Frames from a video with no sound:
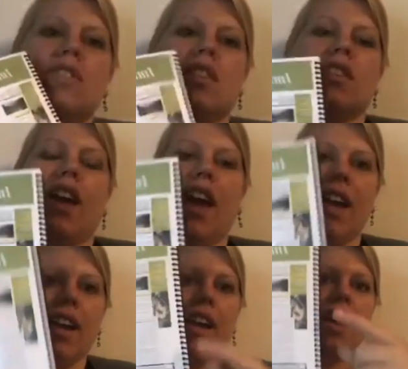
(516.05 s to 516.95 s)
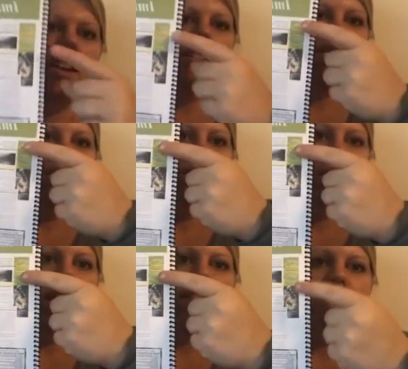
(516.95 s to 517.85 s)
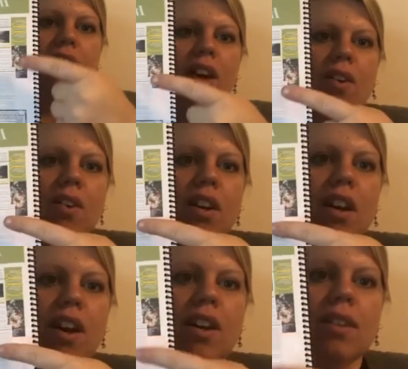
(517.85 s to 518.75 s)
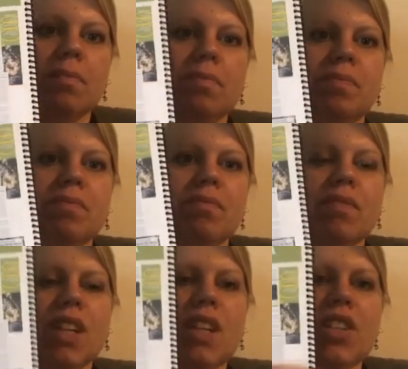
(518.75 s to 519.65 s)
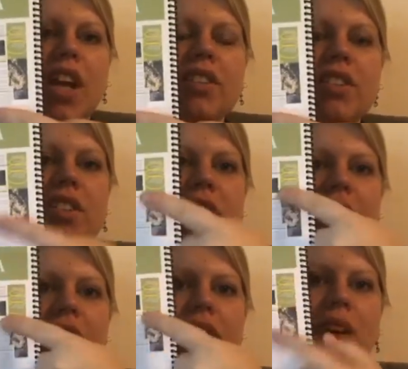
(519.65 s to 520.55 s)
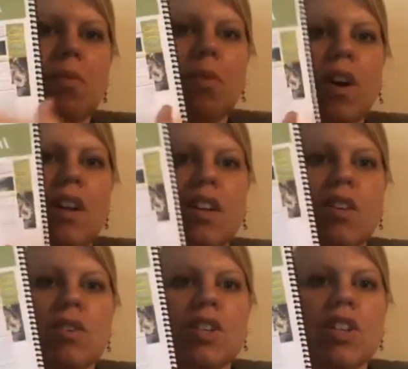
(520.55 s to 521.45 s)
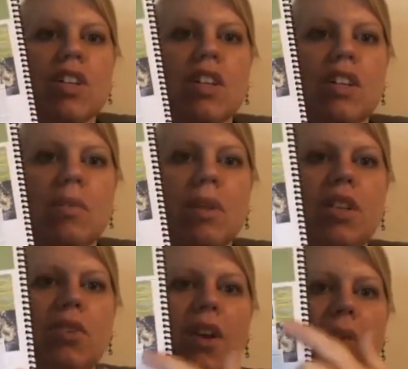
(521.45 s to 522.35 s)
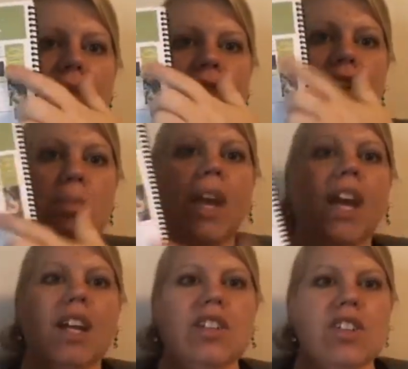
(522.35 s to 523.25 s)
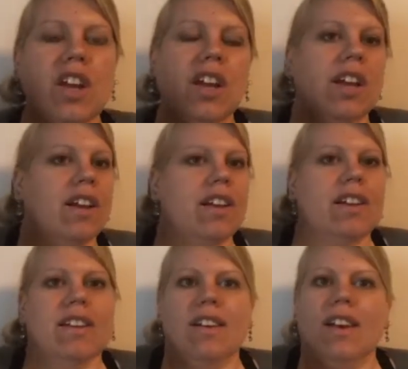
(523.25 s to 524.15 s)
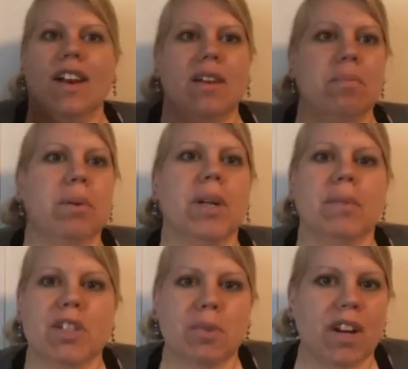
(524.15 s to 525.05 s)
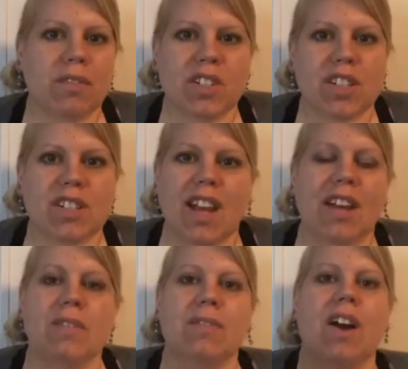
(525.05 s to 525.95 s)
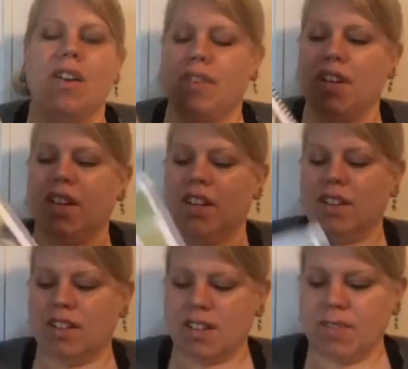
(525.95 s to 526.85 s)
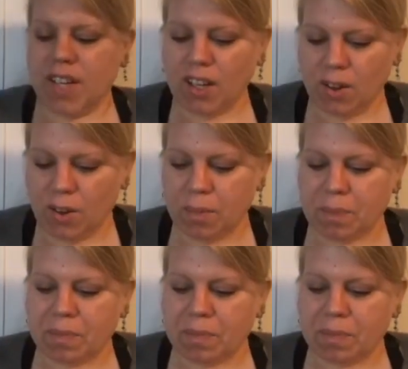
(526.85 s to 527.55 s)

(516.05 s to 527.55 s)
this guide. So it breaks down each exercise and what you should be doing with each page. Pretty much what I've just kind of covered in this video.